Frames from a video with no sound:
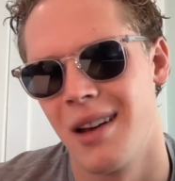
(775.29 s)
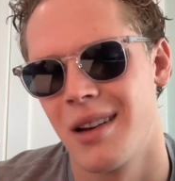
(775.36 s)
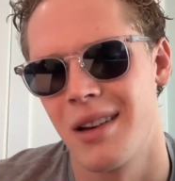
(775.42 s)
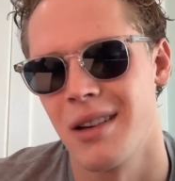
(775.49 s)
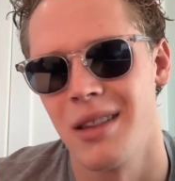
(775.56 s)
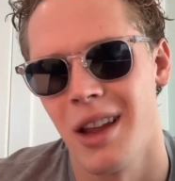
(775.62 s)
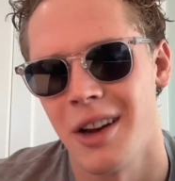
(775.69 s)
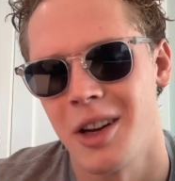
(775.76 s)

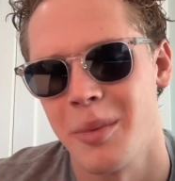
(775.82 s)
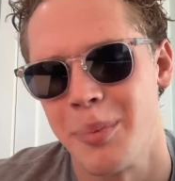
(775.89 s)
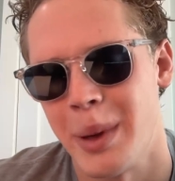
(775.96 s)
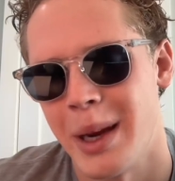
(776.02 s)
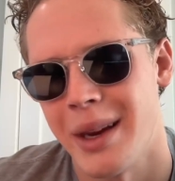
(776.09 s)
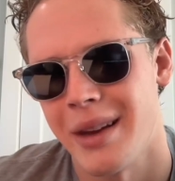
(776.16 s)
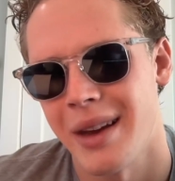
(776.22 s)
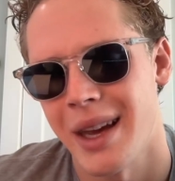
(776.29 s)
good luck
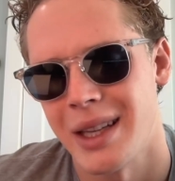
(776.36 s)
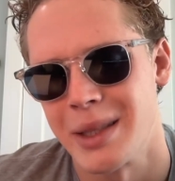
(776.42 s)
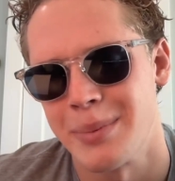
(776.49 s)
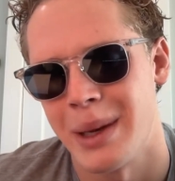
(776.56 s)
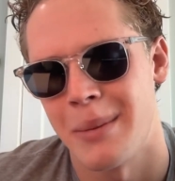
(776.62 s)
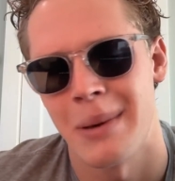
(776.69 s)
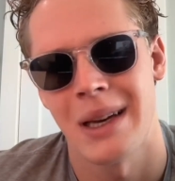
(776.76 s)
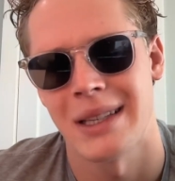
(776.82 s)
competing against
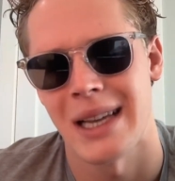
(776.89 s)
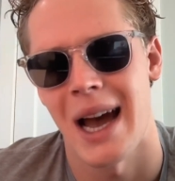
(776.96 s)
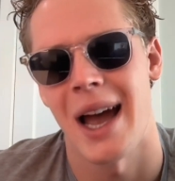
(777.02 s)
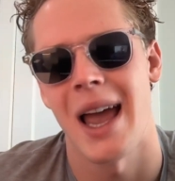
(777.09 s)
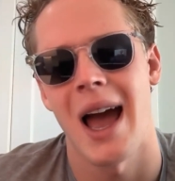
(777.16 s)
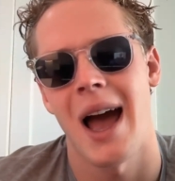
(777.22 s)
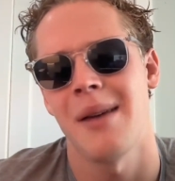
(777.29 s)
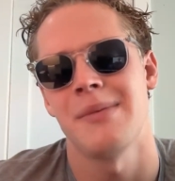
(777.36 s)
me, because
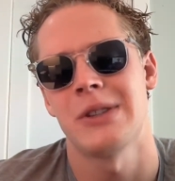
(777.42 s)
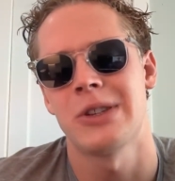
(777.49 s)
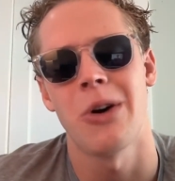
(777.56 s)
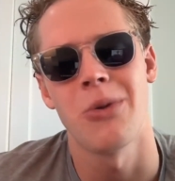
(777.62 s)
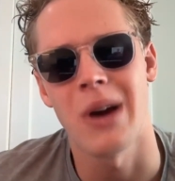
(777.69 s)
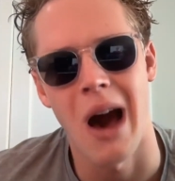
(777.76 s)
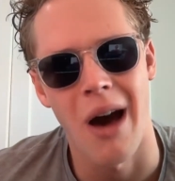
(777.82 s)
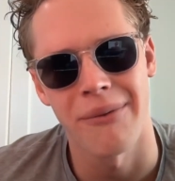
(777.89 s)
I'm so
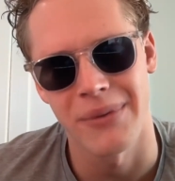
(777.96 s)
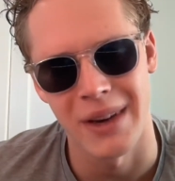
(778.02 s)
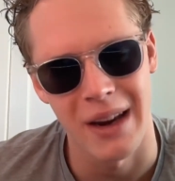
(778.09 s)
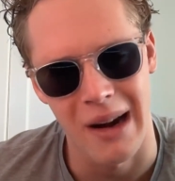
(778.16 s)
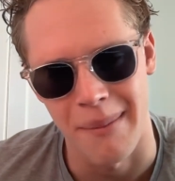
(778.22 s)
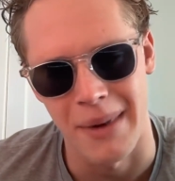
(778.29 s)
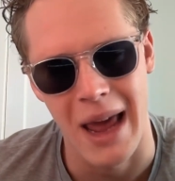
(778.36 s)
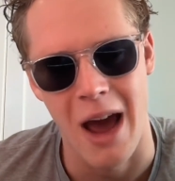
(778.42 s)
confident
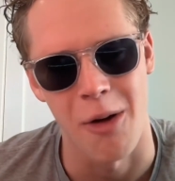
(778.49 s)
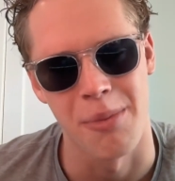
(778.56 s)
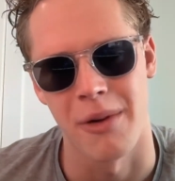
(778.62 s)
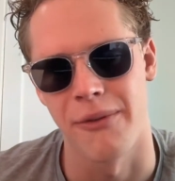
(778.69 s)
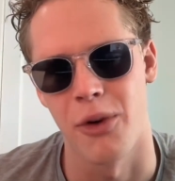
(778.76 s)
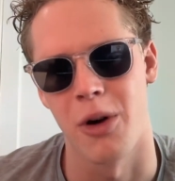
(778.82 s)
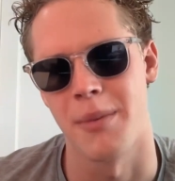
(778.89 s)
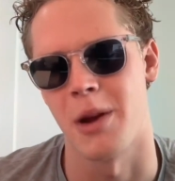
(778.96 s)
I'm going to
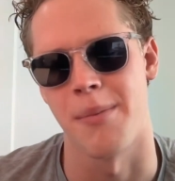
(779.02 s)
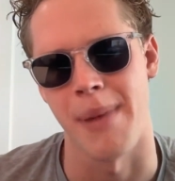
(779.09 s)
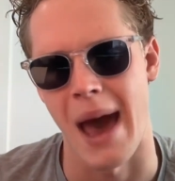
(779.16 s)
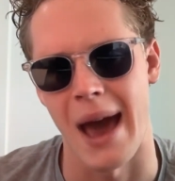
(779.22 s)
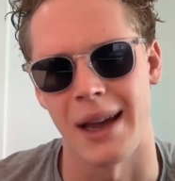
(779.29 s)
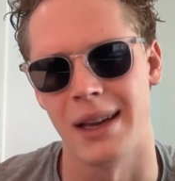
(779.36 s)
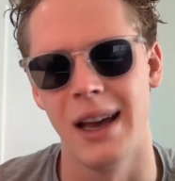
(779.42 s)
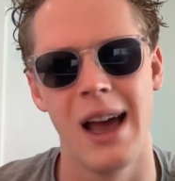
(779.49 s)
outperform your
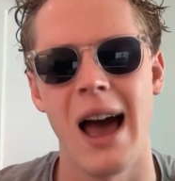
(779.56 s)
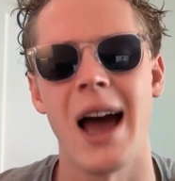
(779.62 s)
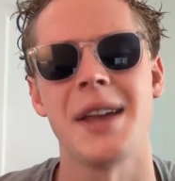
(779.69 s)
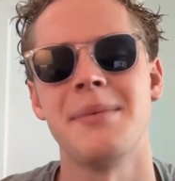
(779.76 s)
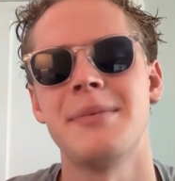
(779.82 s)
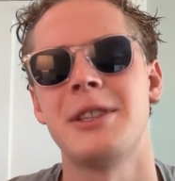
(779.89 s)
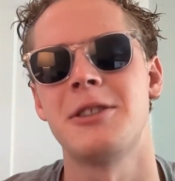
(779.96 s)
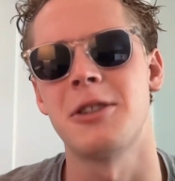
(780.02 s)
bag. I
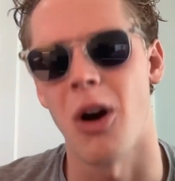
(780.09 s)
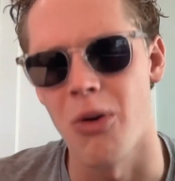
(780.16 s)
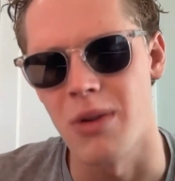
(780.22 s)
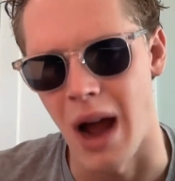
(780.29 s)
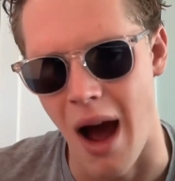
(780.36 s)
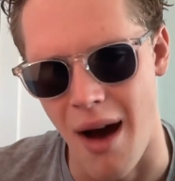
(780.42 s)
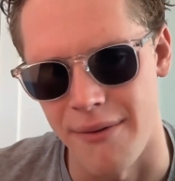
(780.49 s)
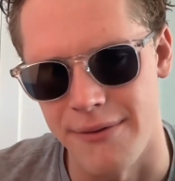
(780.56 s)
am so
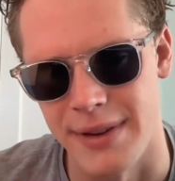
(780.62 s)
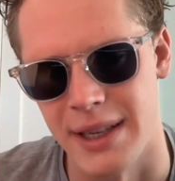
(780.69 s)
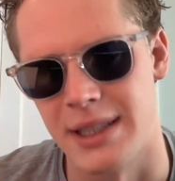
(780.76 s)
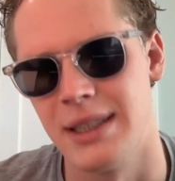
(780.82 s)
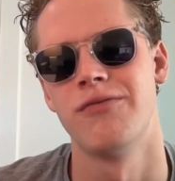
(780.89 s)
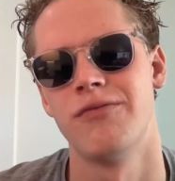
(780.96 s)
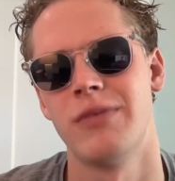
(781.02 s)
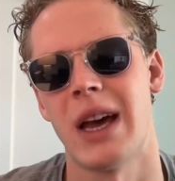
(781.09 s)

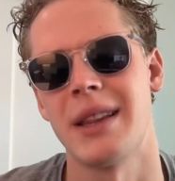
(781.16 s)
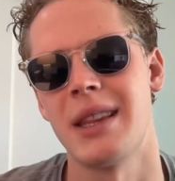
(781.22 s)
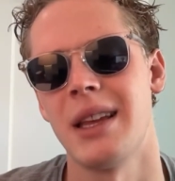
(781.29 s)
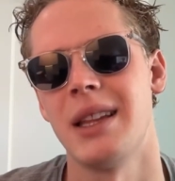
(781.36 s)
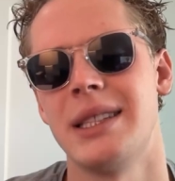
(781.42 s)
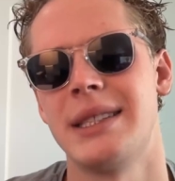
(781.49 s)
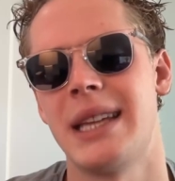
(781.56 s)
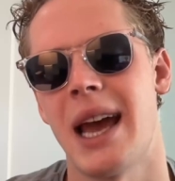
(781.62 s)
confident. At the
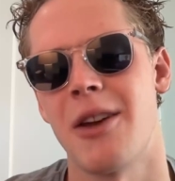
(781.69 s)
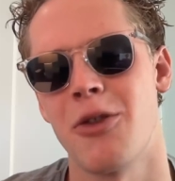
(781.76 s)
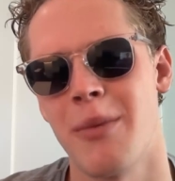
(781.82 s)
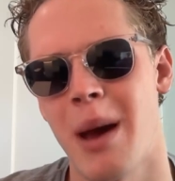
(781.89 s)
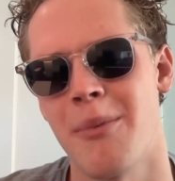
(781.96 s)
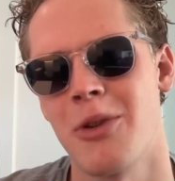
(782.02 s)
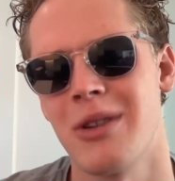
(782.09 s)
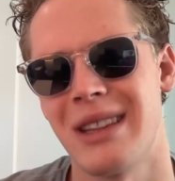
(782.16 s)
day,
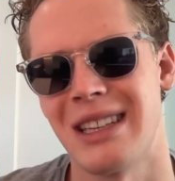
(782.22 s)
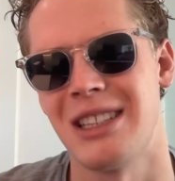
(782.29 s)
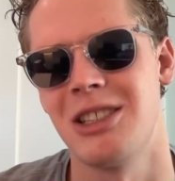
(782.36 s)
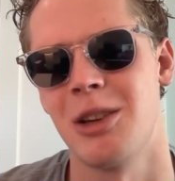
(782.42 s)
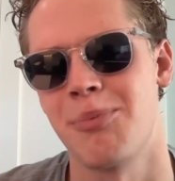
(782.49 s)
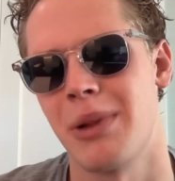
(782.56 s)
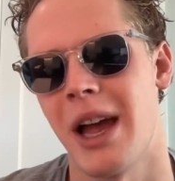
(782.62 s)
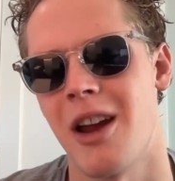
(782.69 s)
remember, this is
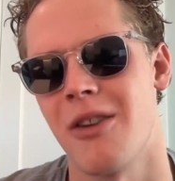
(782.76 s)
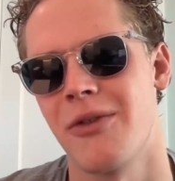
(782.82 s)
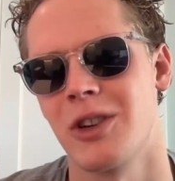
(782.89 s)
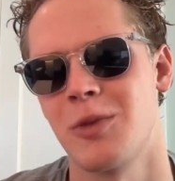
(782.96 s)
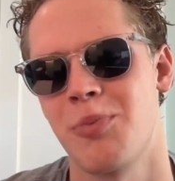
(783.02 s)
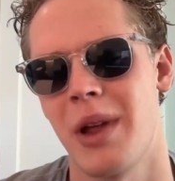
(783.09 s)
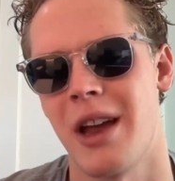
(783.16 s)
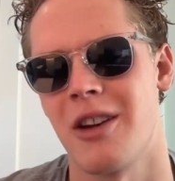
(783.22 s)
a player
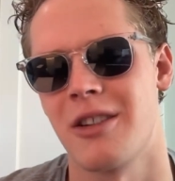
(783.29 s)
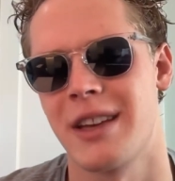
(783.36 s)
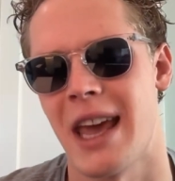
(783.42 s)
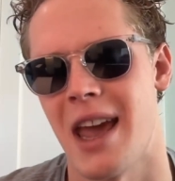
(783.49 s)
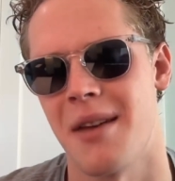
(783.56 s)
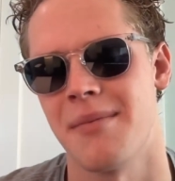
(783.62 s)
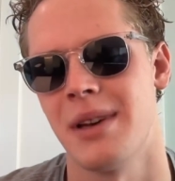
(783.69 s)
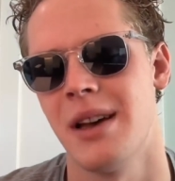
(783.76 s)
versus player
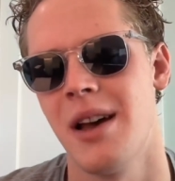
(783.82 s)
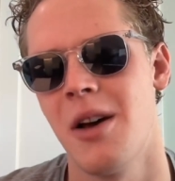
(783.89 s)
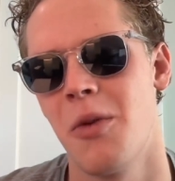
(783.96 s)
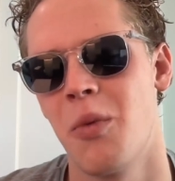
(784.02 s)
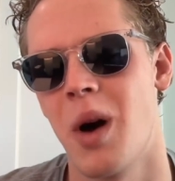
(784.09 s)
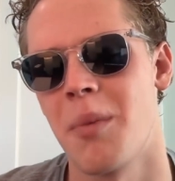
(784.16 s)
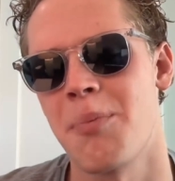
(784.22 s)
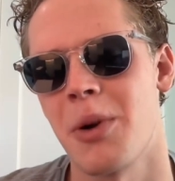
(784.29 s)
game.
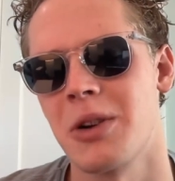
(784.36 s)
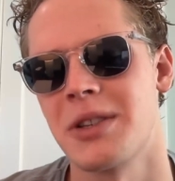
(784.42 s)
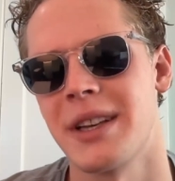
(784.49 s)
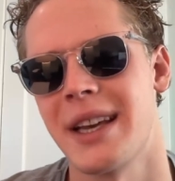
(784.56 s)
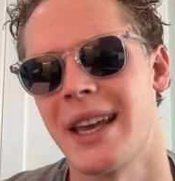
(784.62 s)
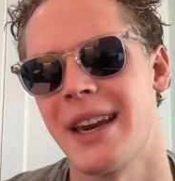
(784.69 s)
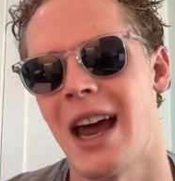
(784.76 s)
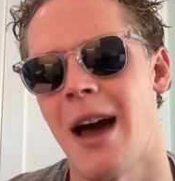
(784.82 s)
One person
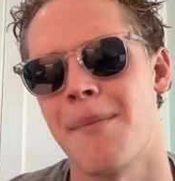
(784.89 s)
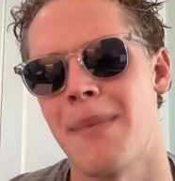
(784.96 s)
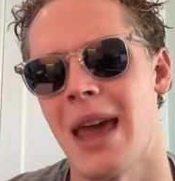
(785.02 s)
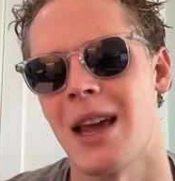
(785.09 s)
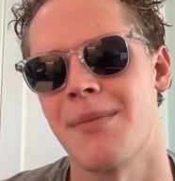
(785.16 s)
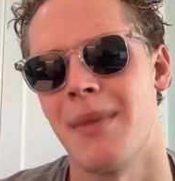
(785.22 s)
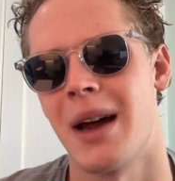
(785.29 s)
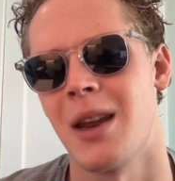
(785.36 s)
cannot
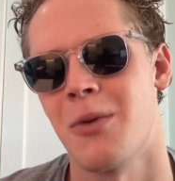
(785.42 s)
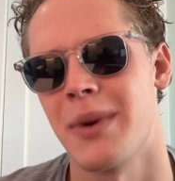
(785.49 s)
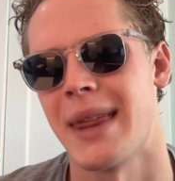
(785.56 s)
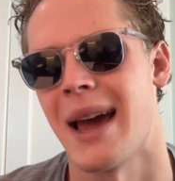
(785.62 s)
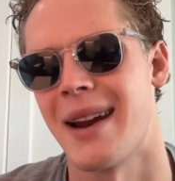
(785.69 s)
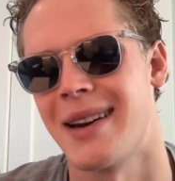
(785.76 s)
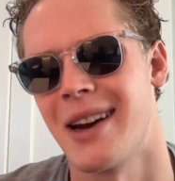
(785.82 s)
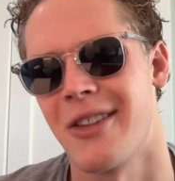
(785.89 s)
make money
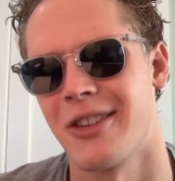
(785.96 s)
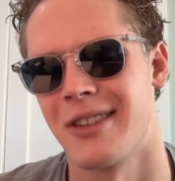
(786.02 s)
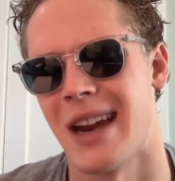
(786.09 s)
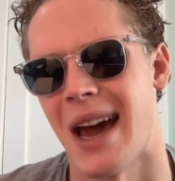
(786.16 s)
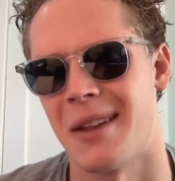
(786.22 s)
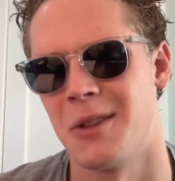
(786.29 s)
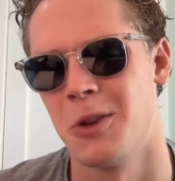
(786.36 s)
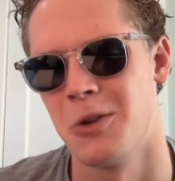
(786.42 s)
without another
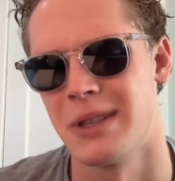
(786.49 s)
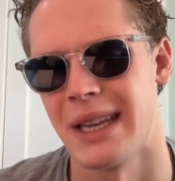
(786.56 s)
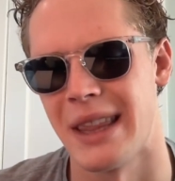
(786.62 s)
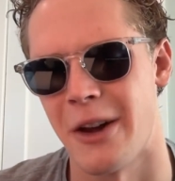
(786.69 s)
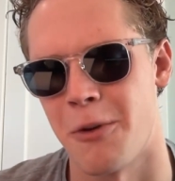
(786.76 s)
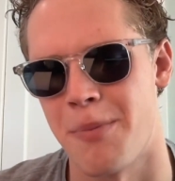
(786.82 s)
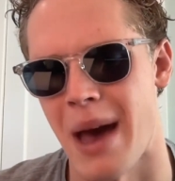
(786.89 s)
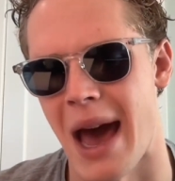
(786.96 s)
9 losing
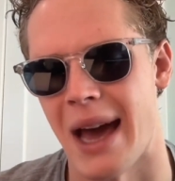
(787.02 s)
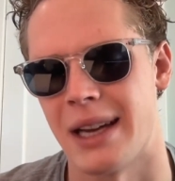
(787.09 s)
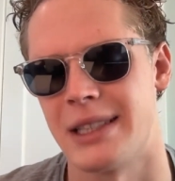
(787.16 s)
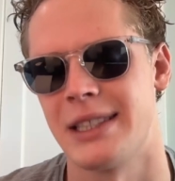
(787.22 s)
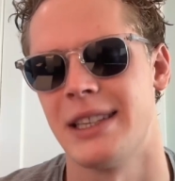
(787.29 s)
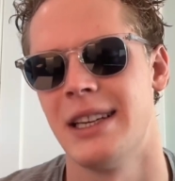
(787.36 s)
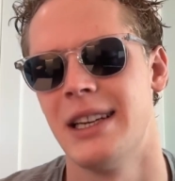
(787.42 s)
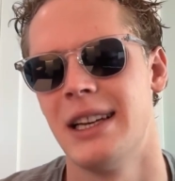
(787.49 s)
their bags.